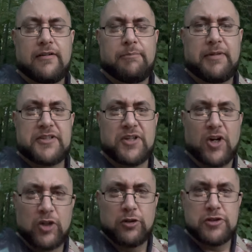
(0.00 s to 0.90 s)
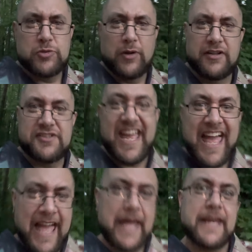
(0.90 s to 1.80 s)
Because horror is where it's
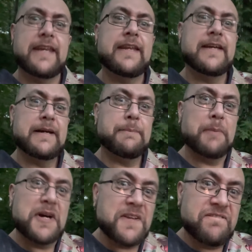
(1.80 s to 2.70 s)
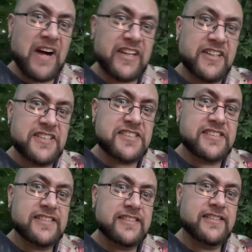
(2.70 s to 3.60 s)
at, motherfuckers.
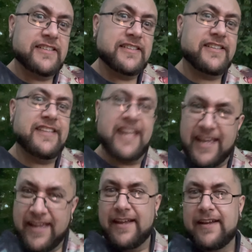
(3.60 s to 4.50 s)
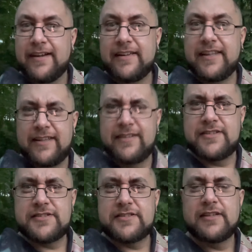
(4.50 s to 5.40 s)
Yeah, it
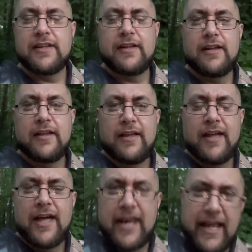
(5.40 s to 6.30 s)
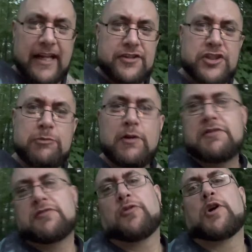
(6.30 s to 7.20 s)
is. And I got two
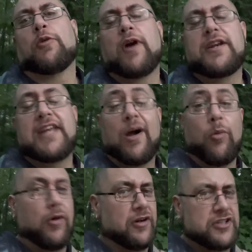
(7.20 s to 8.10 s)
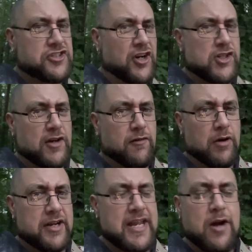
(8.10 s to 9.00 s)
movies for you right now. We're going to start it off
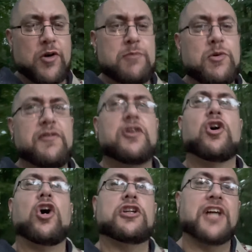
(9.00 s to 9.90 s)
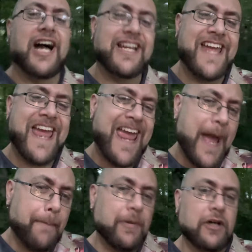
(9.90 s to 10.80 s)
right now with a movie called I
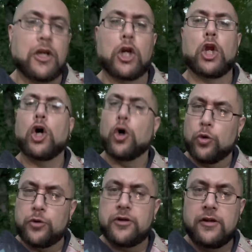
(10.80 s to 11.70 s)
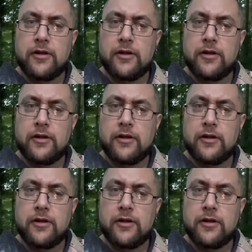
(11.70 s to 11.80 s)
Am Alone.